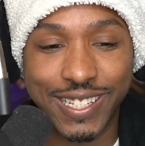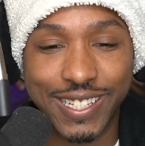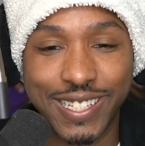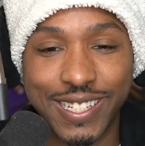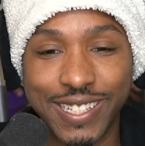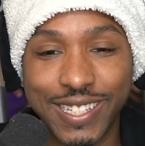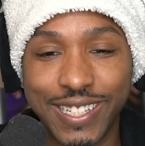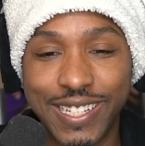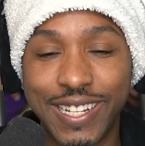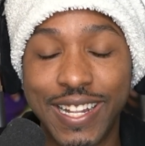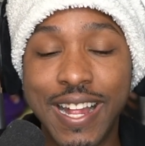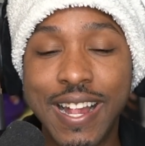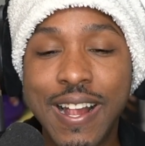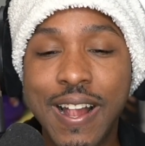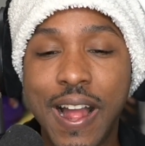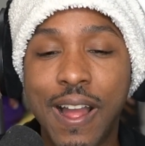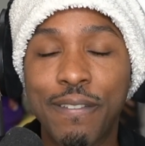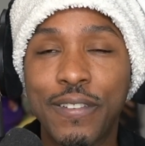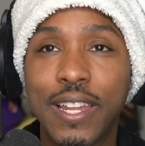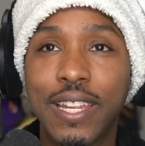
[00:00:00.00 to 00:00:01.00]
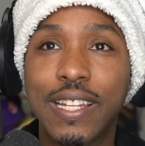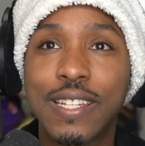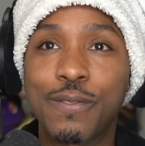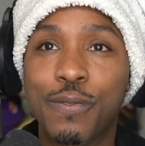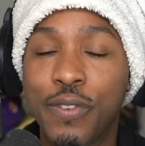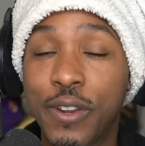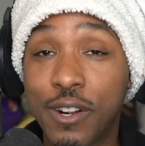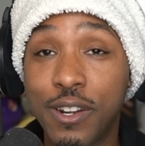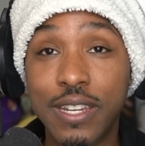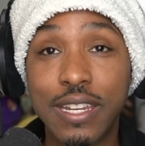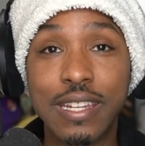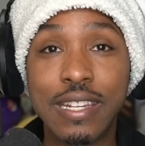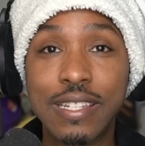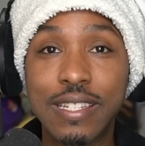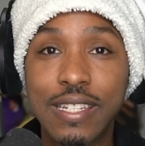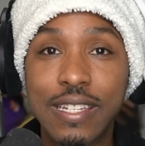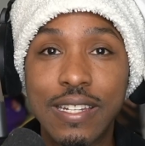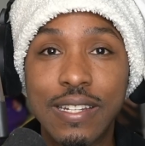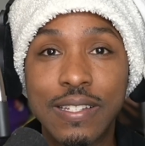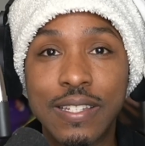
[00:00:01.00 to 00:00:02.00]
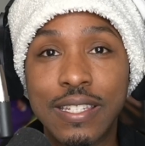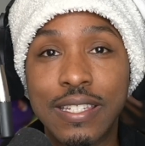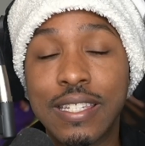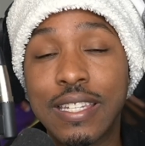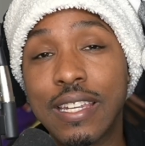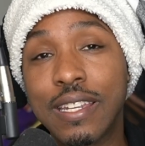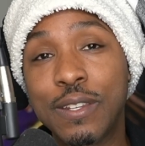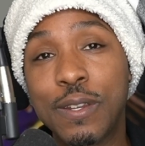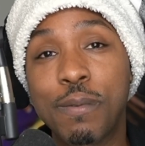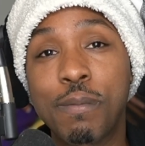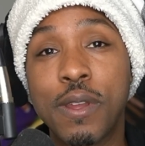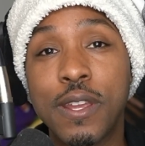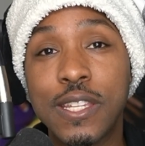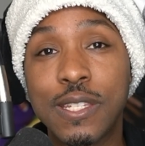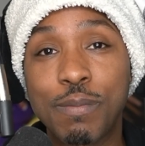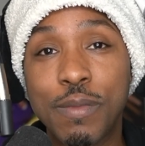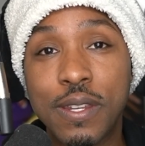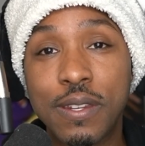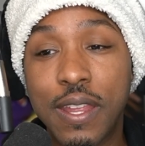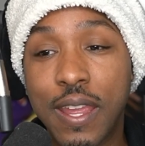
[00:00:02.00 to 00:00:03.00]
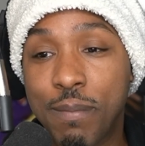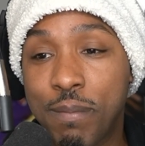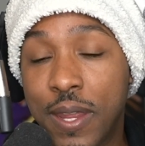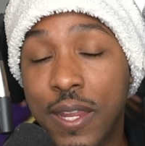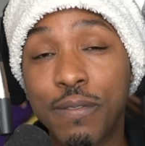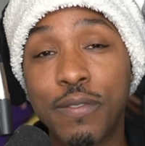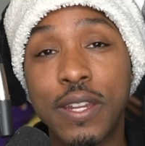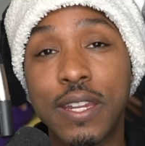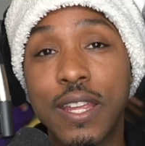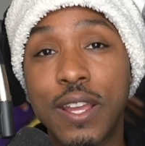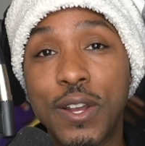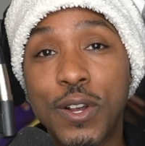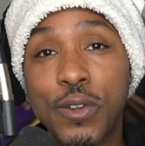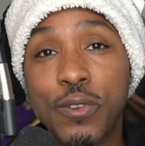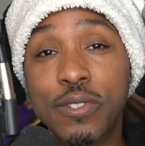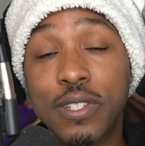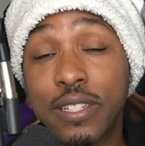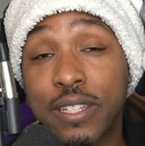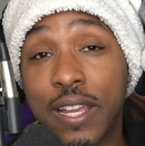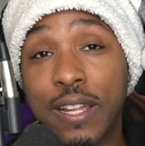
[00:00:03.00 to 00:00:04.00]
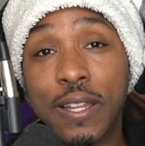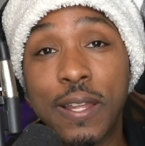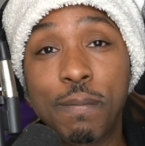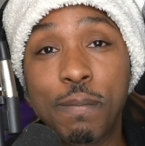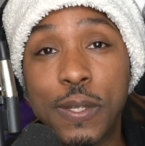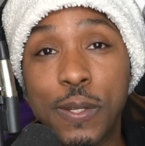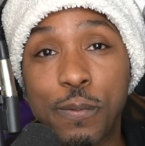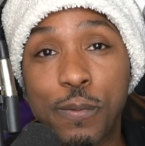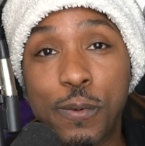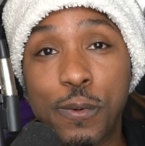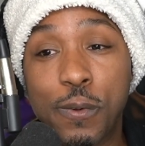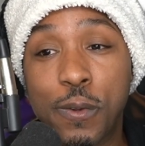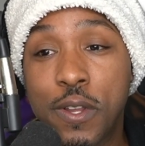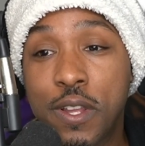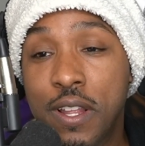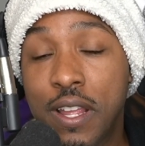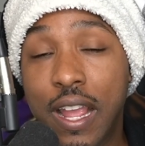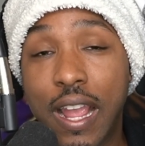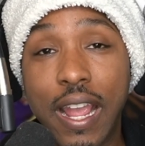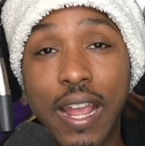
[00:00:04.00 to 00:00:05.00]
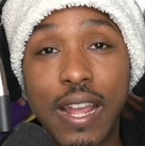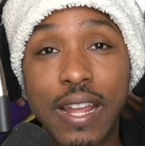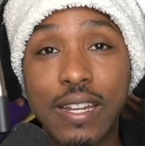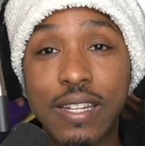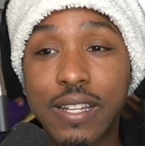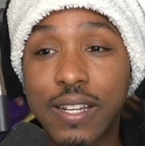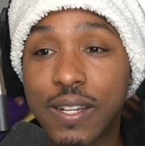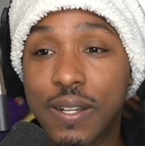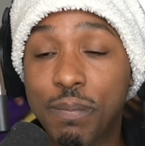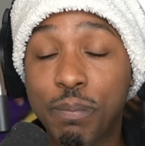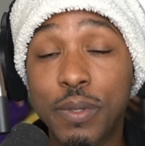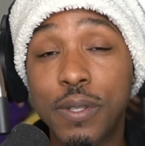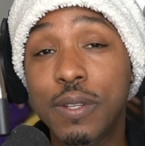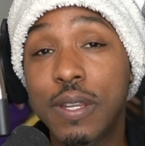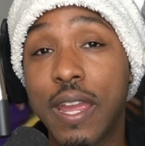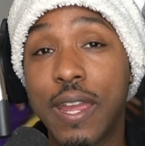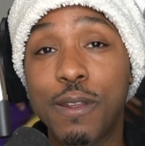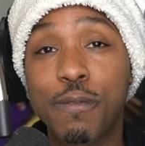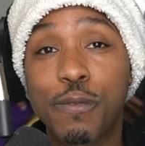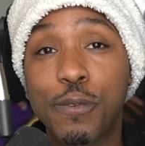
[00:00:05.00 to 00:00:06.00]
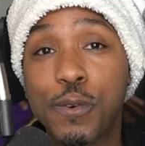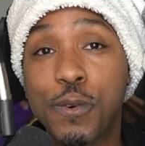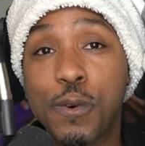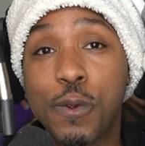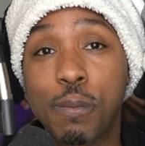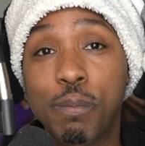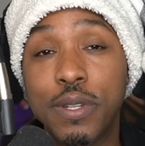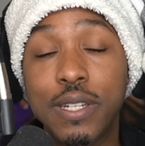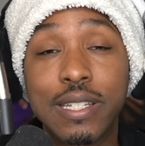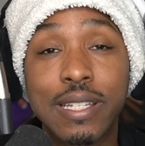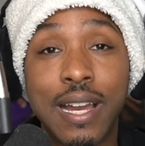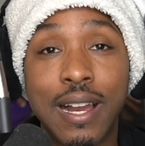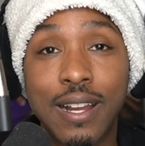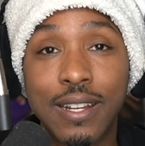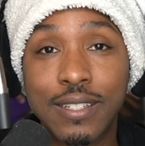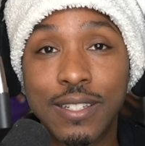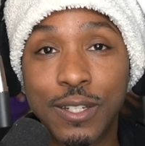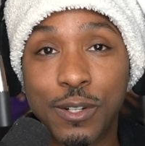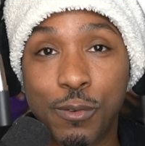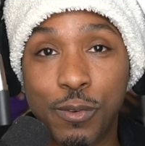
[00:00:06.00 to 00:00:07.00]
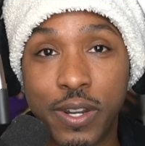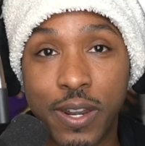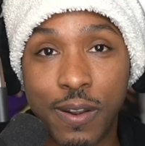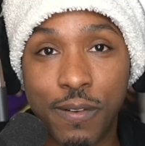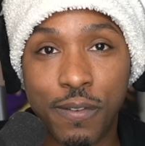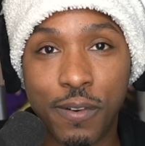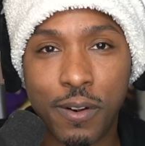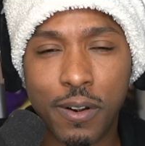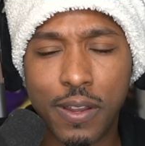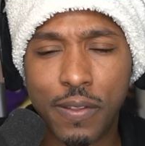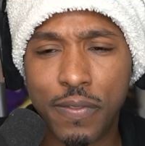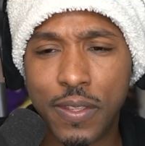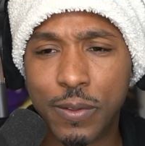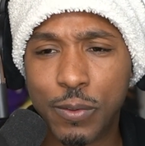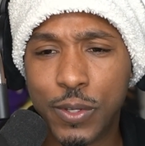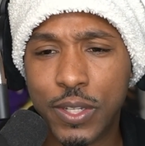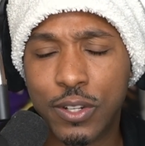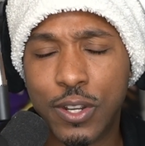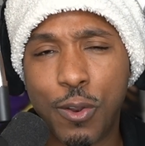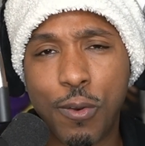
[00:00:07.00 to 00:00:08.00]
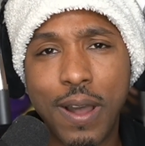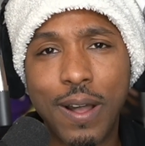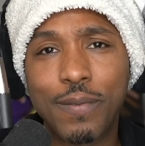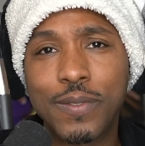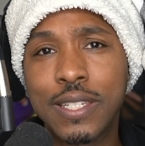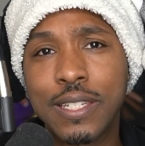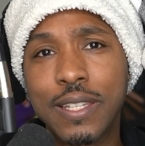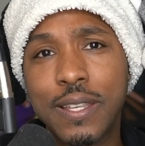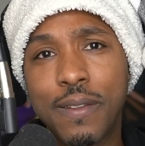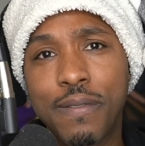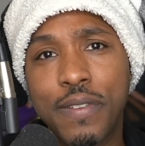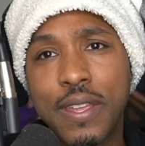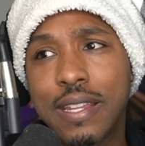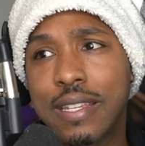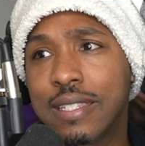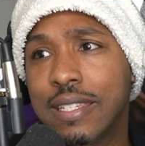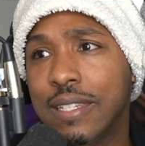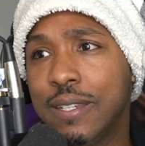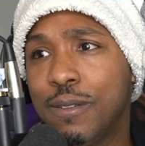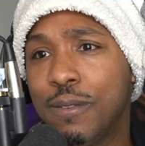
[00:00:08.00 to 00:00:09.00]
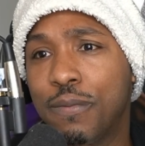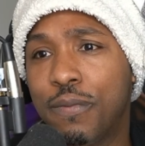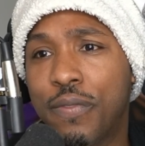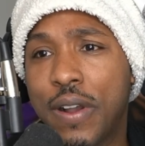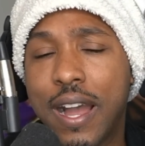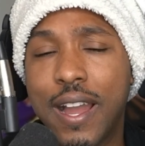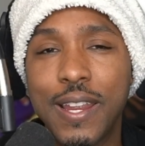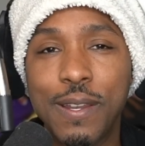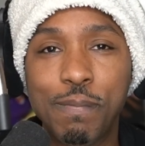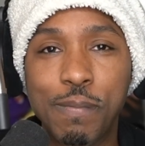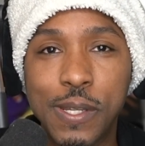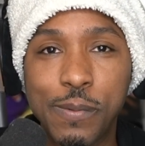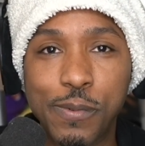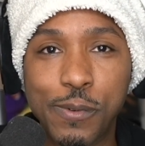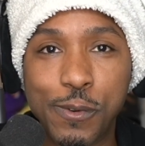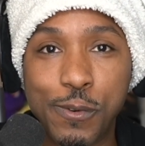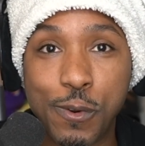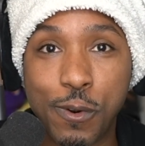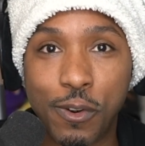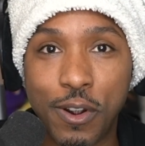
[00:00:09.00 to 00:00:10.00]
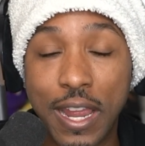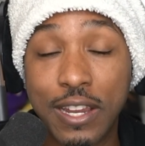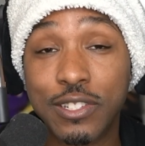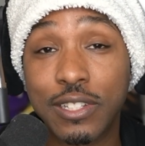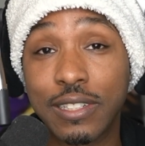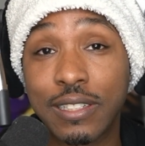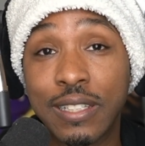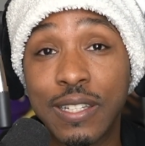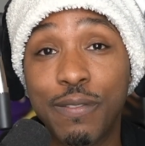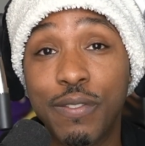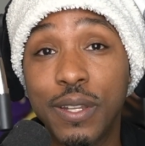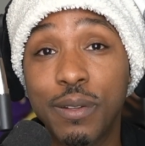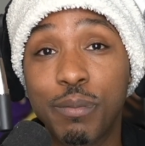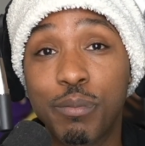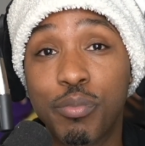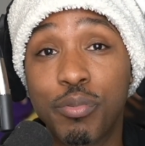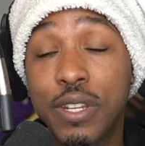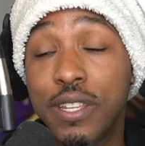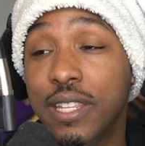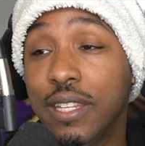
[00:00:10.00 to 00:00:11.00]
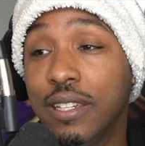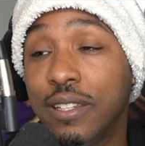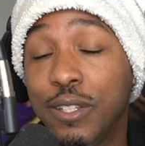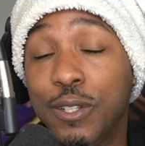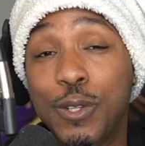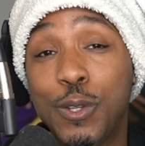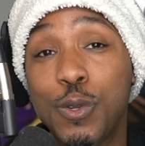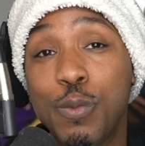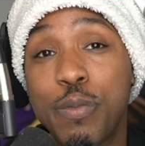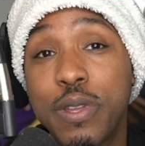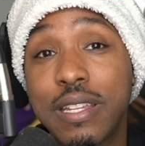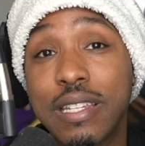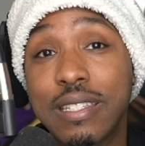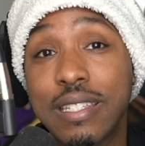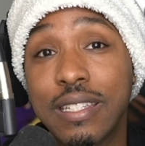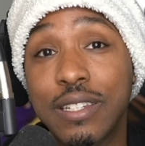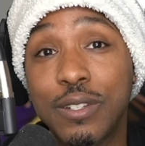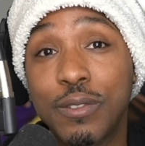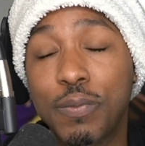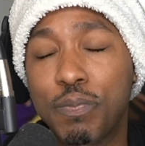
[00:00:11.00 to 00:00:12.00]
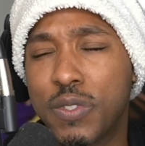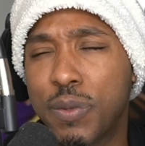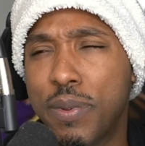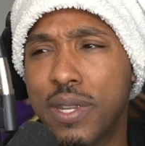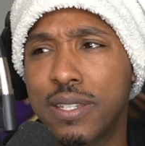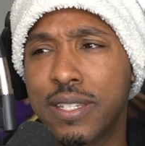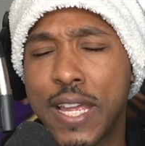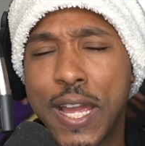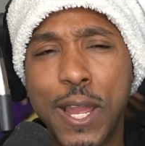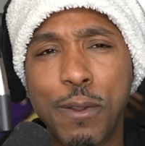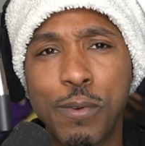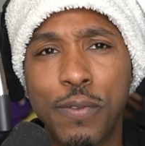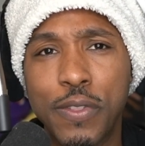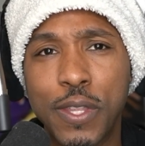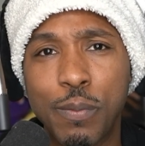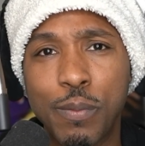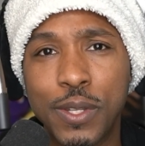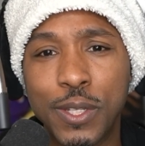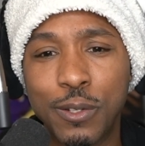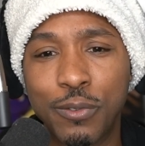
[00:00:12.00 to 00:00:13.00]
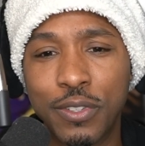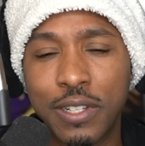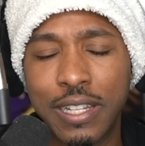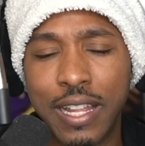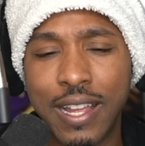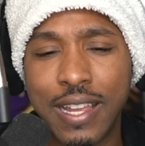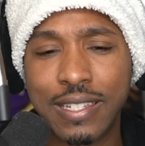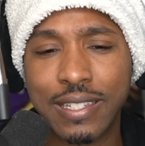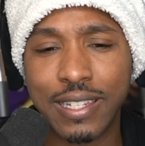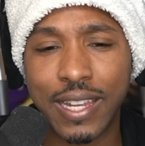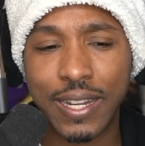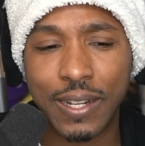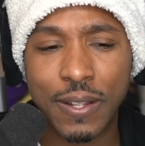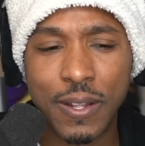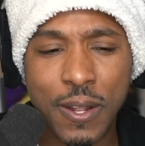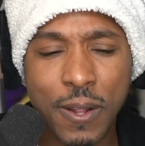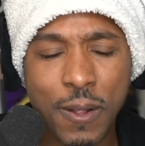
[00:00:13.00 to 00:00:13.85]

I feel like it's very easy to sit in your basement and make videos and yell at people and be hateful or be toxic or whatever. And then you go out to the events and you find people who are actually living, breathing humans, and you spend time with them and you realize, like,